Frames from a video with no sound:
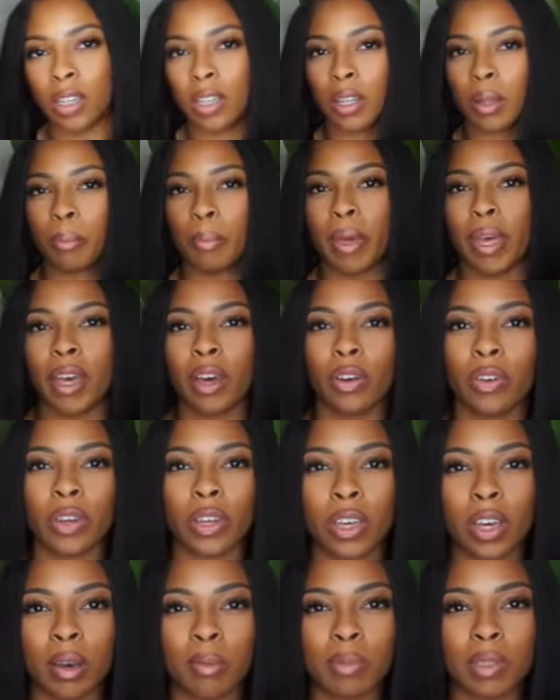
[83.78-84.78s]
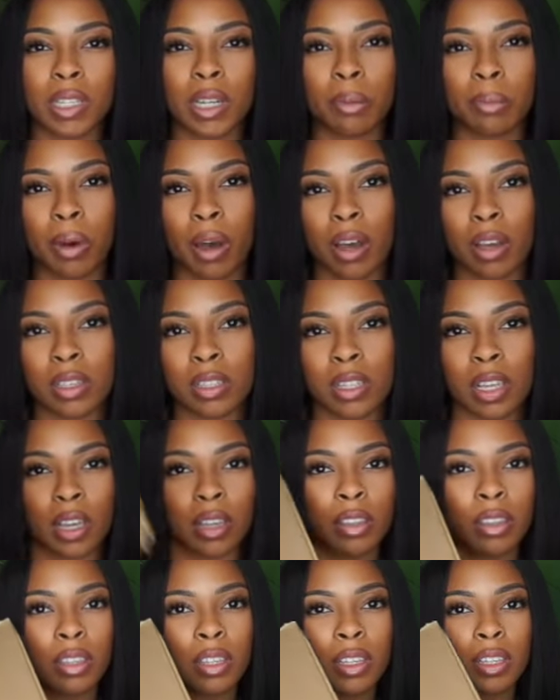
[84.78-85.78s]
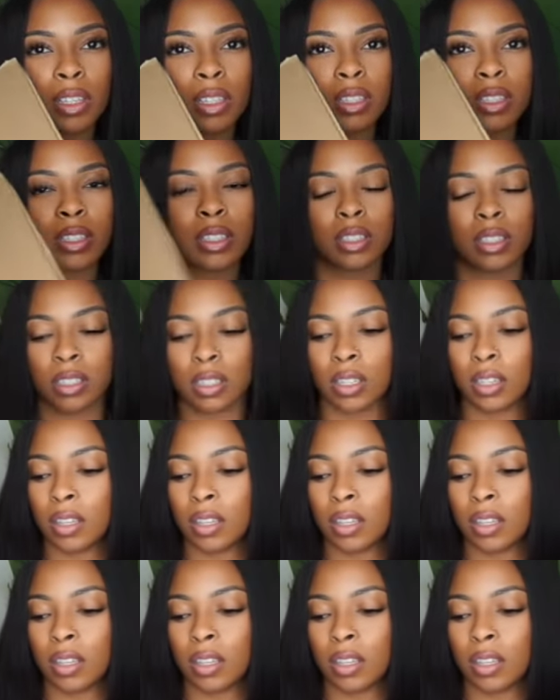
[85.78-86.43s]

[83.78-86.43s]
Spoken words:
mail, it comes in a box like this.